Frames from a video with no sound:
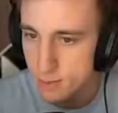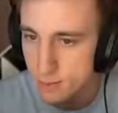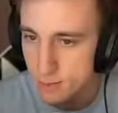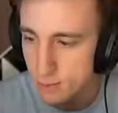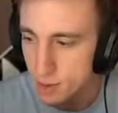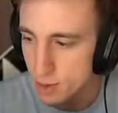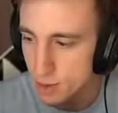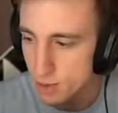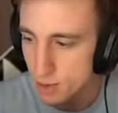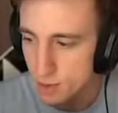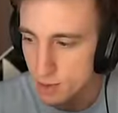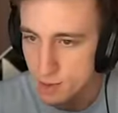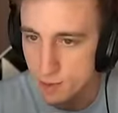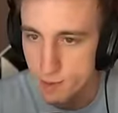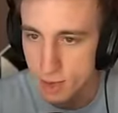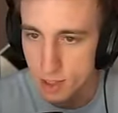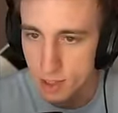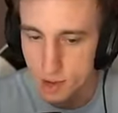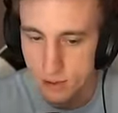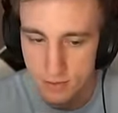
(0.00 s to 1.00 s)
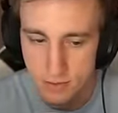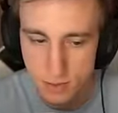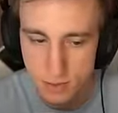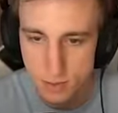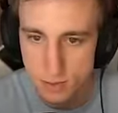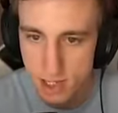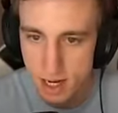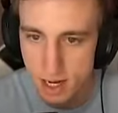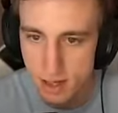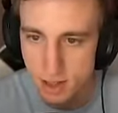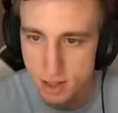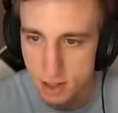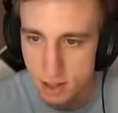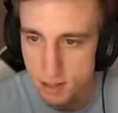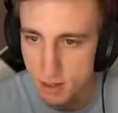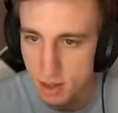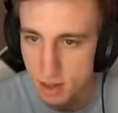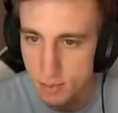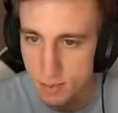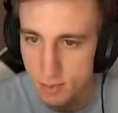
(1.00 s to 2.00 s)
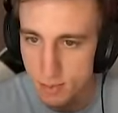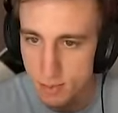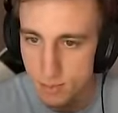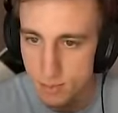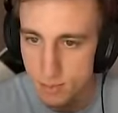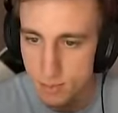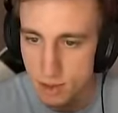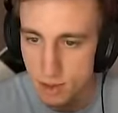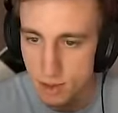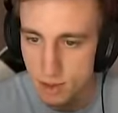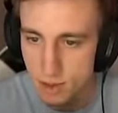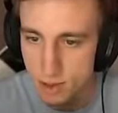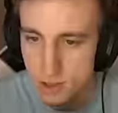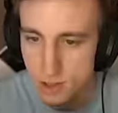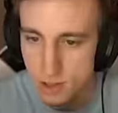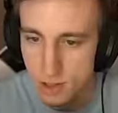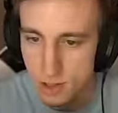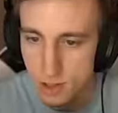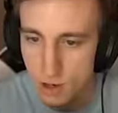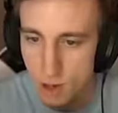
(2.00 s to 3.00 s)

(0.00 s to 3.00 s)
Peter Griffin's medallion's up at the bills.